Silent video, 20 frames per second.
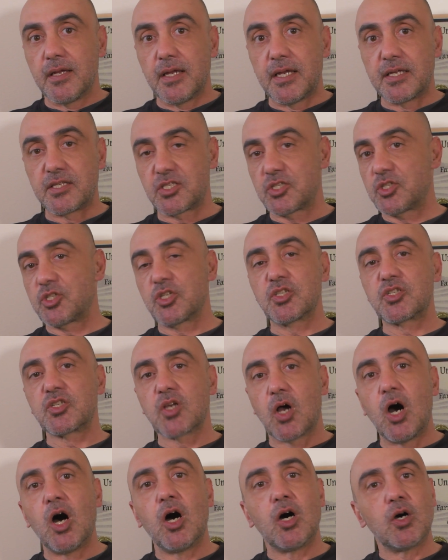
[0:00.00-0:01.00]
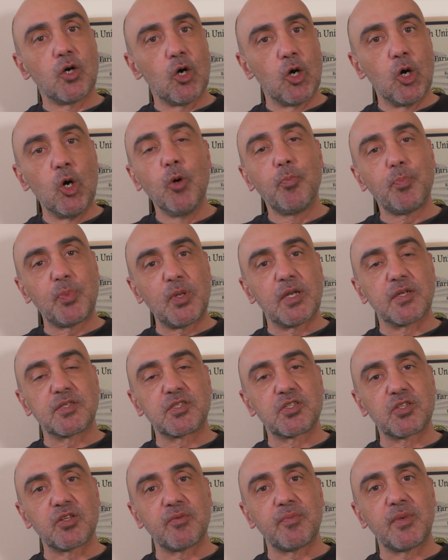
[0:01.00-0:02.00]
It's just all
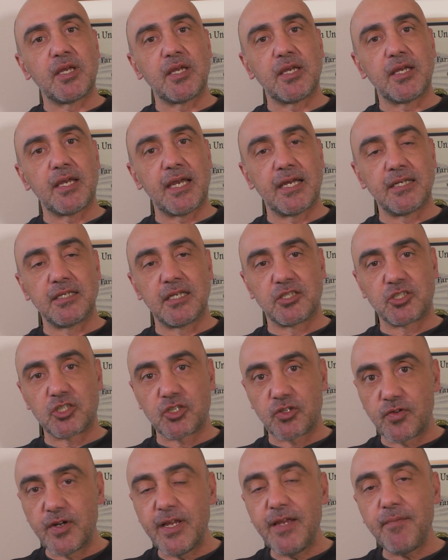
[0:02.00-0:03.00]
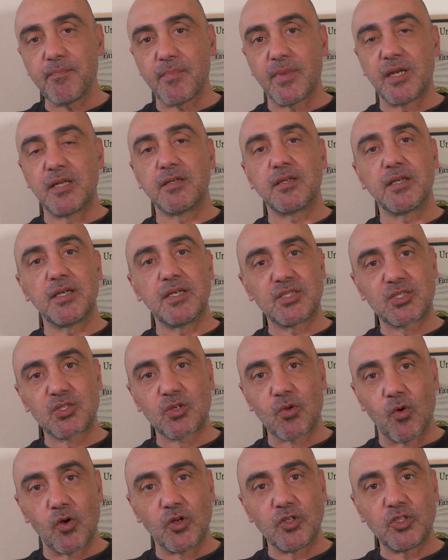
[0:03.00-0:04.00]
opiates to me, and the treatment is
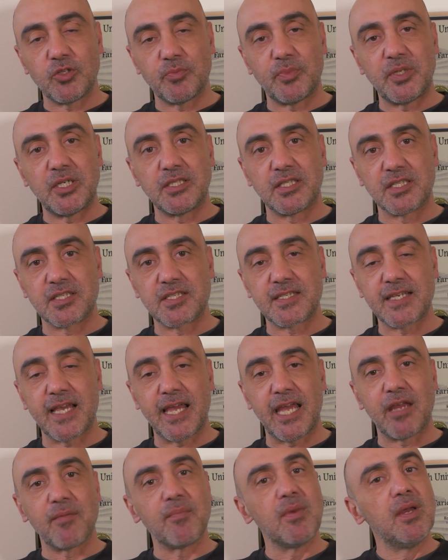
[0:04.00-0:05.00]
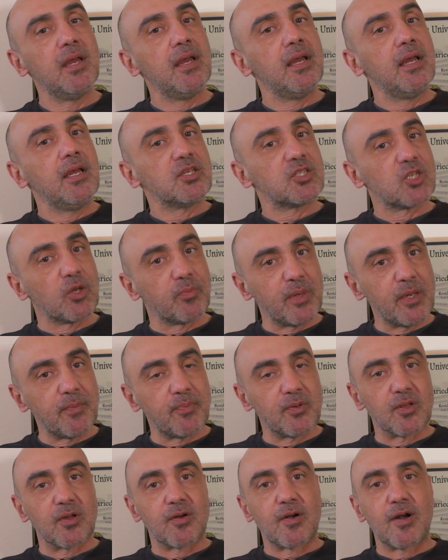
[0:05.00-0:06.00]
going to be the same. So
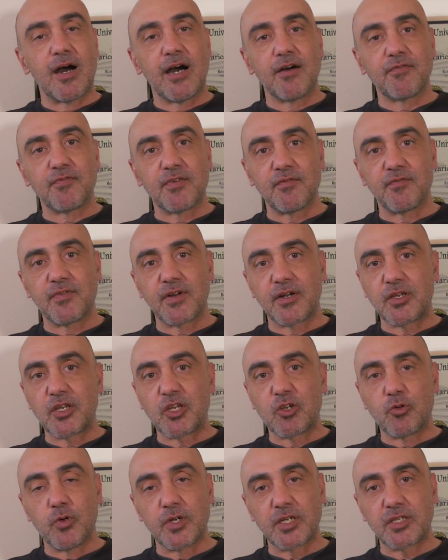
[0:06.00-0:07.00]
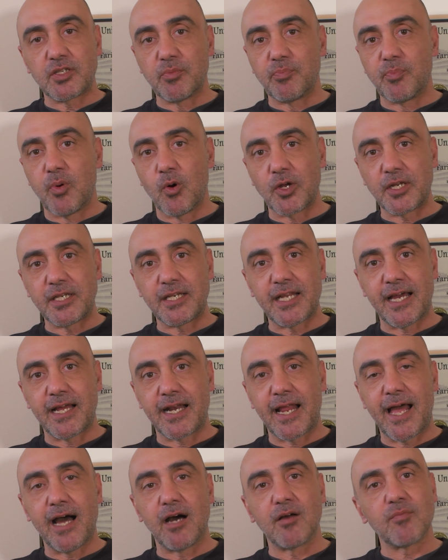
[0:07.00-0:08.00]
people are often very quick to point
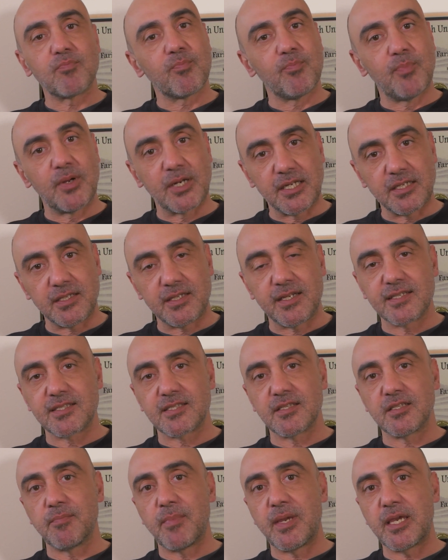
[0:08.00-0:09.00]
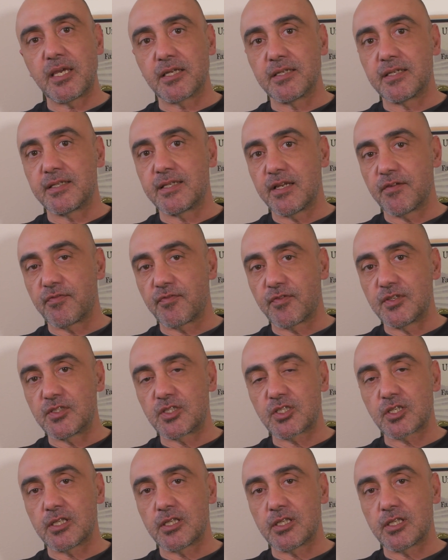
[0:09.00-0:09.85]
that out but it doesn't make a difference